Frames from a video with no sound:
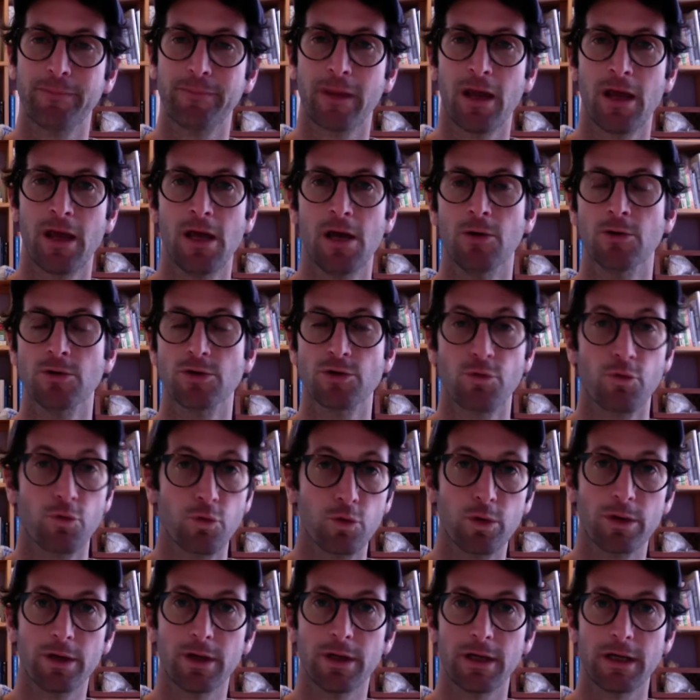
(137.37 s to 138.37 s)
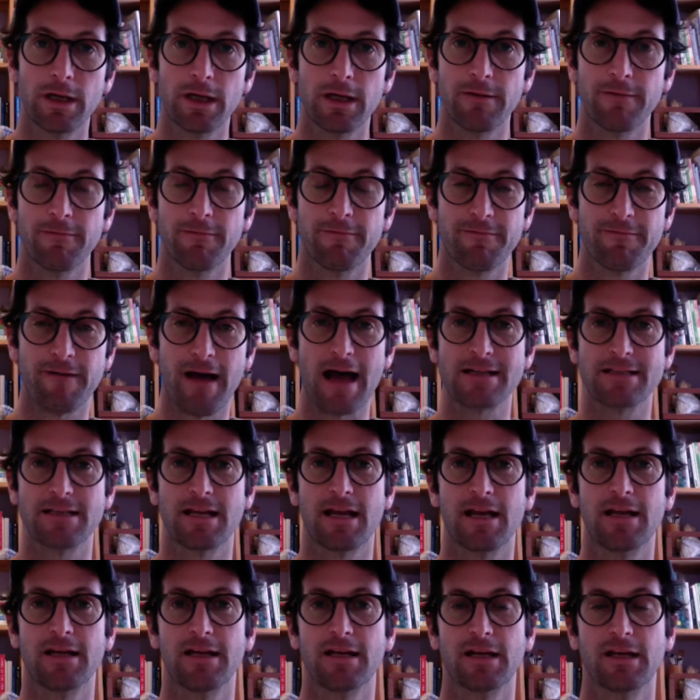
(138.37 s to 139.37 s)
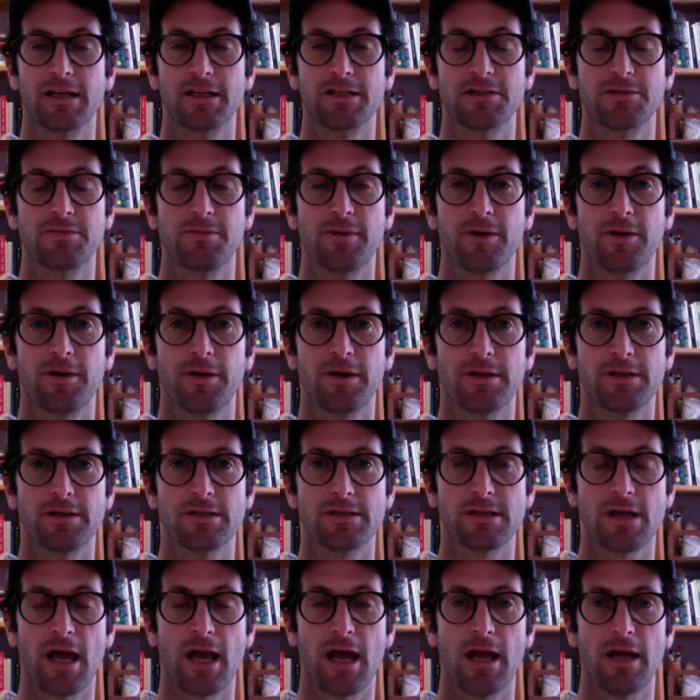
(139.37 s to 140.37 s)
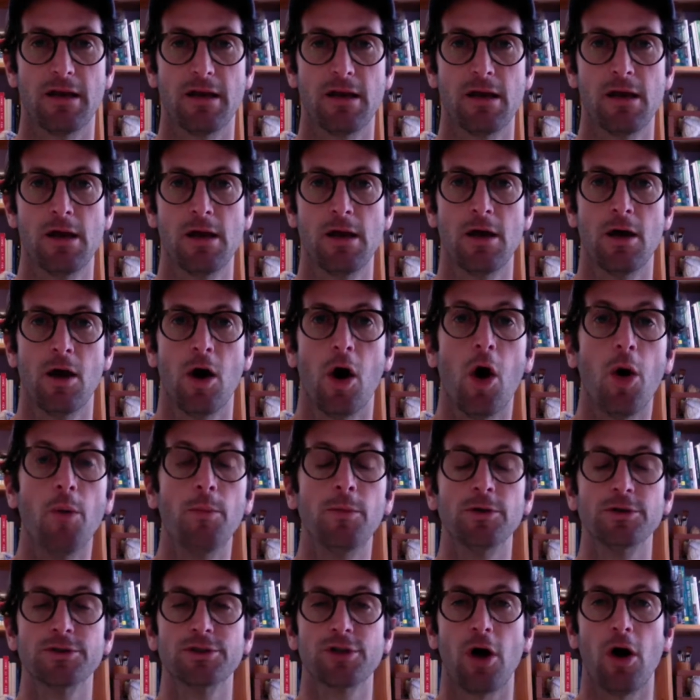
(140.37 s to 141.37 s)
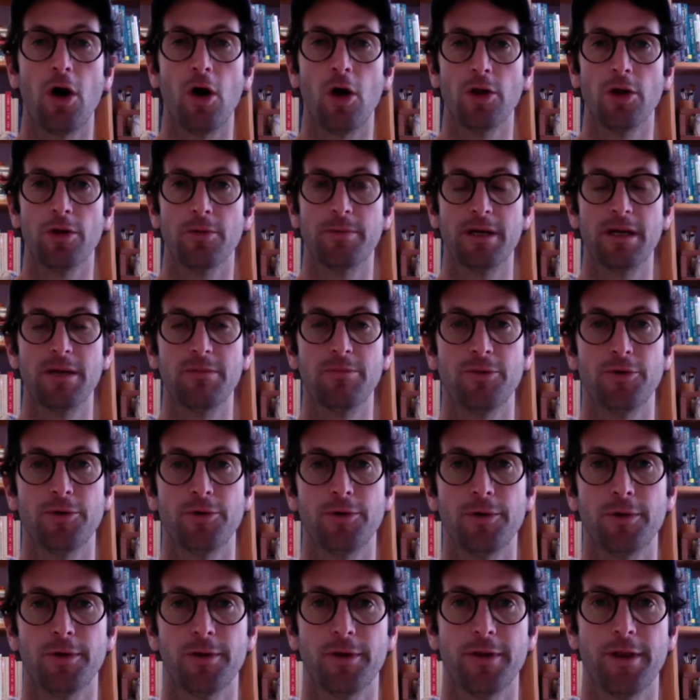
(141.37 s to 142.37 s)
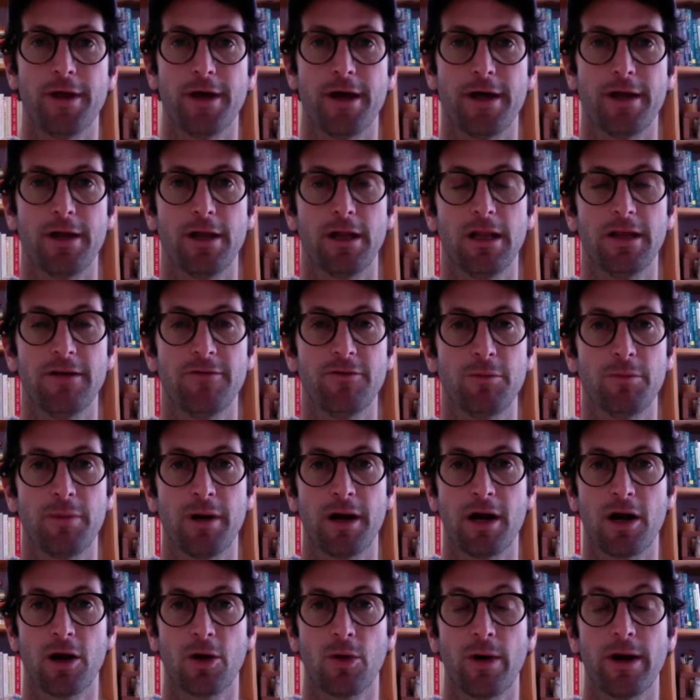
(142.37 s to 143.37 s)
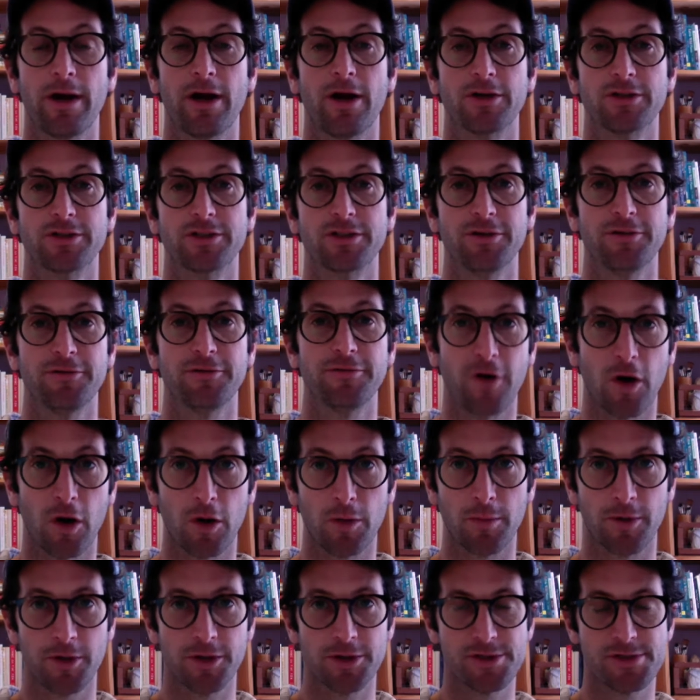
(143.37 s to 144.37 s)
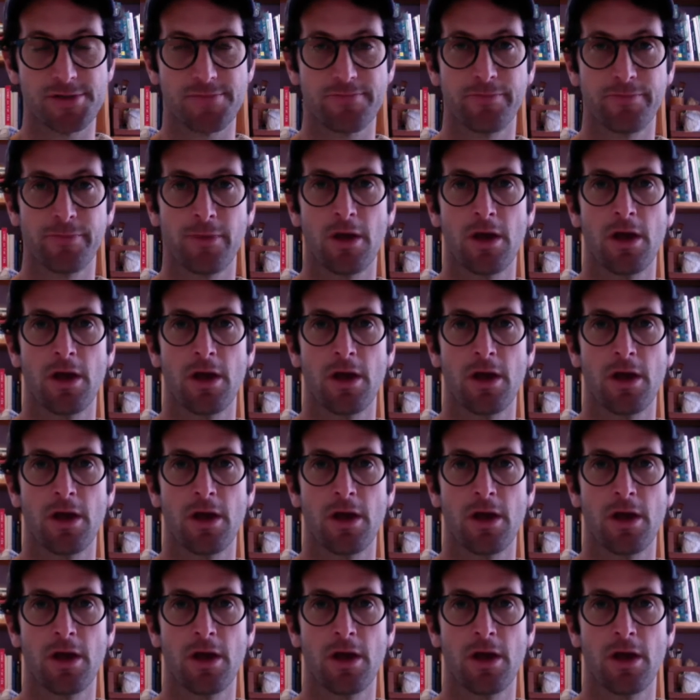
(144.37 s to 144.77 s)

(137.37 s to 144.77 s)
It was a really fascinating experience, and almost all the people that live in Paraguay are still farmers.